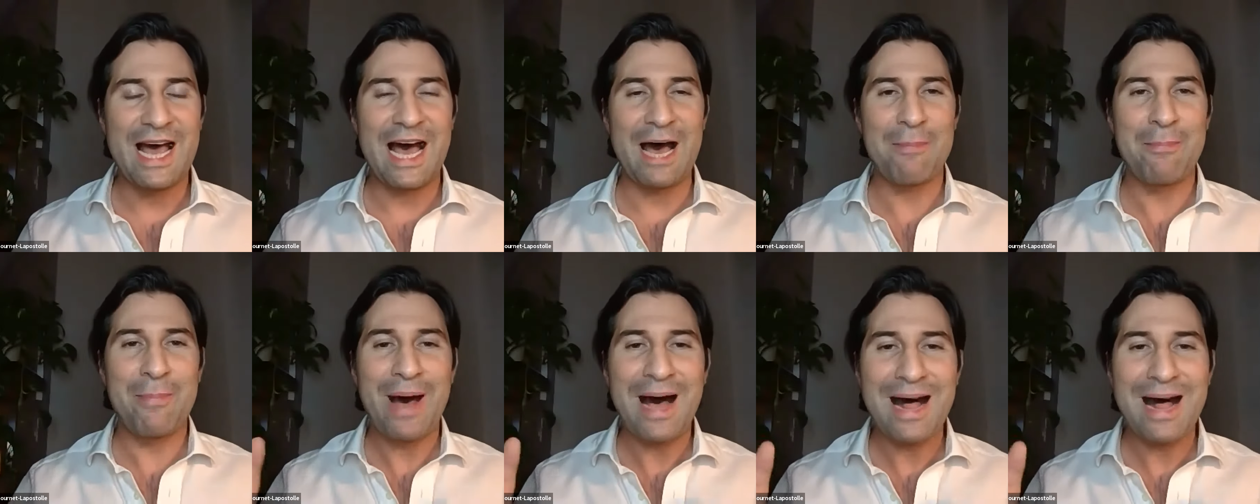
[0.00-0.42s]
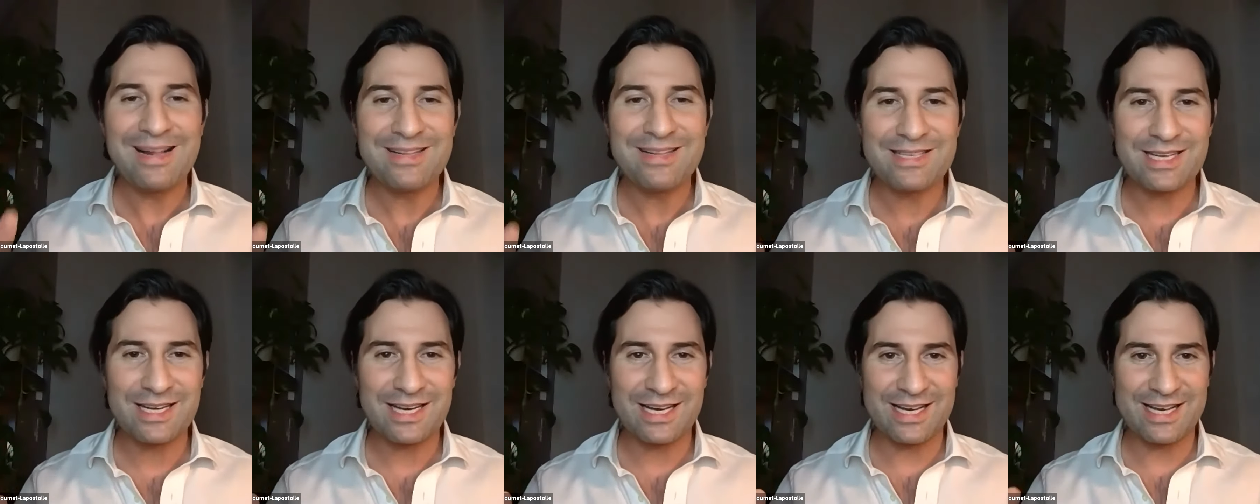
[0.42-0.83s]

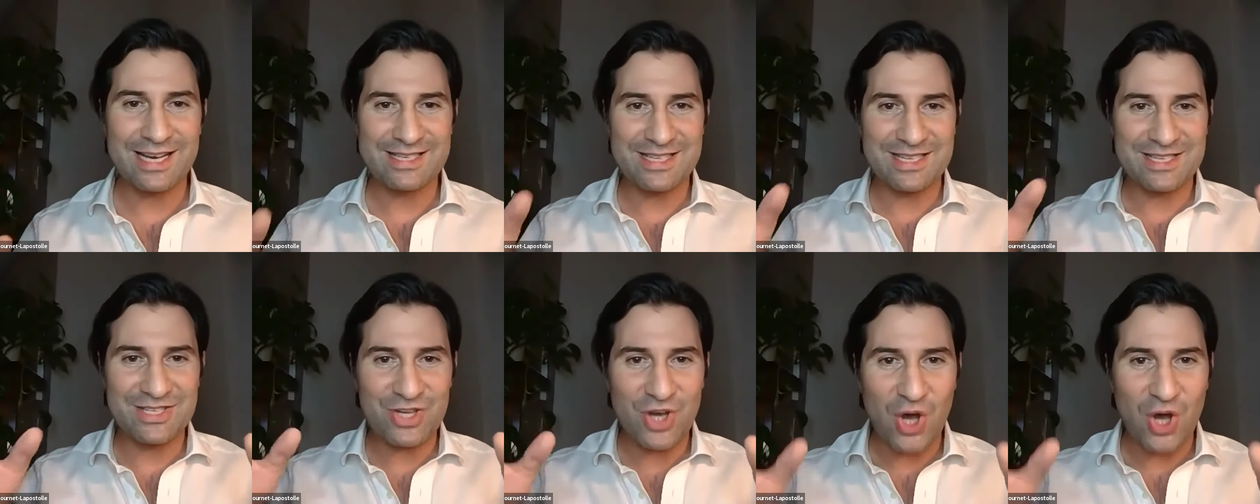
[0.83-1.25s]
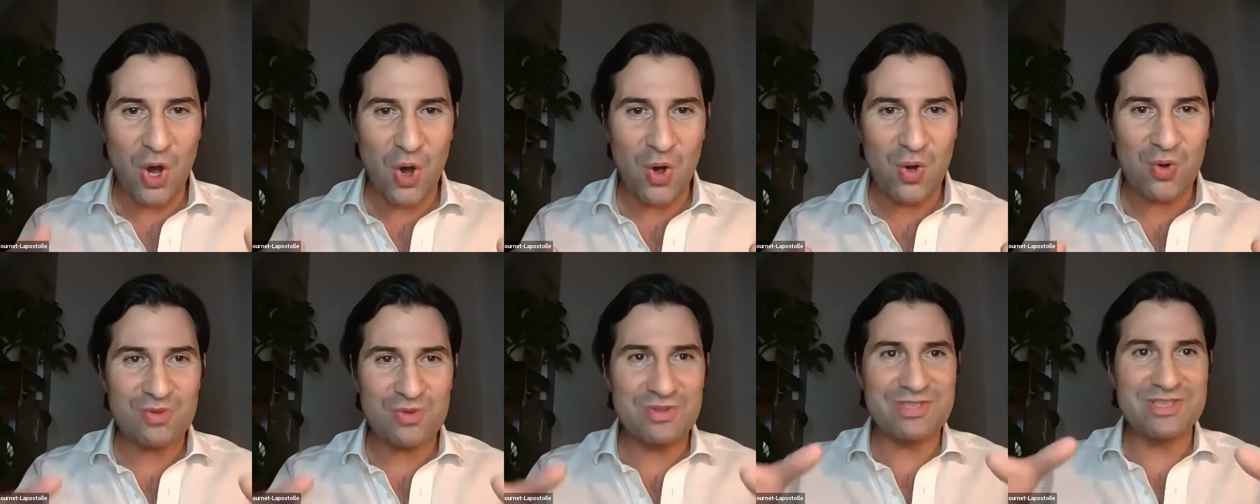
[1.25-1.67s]
Apalata is its
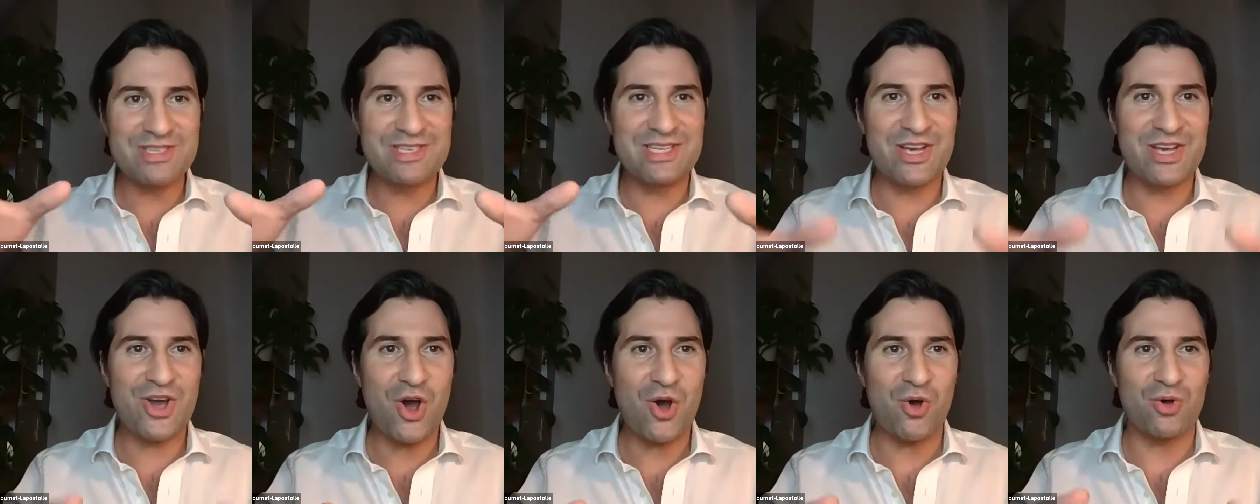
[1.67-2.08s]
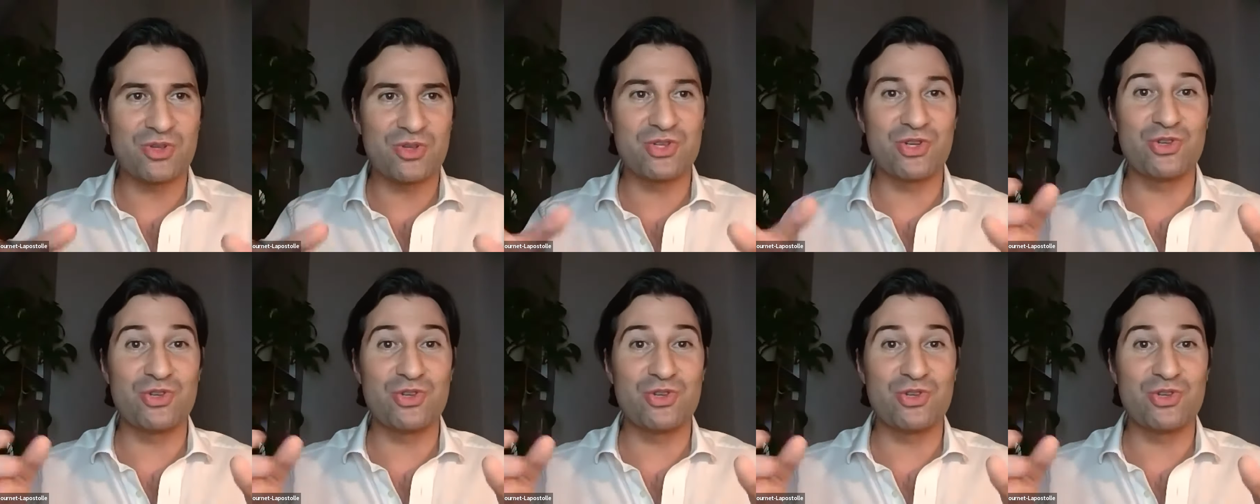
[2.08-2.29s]
own DO.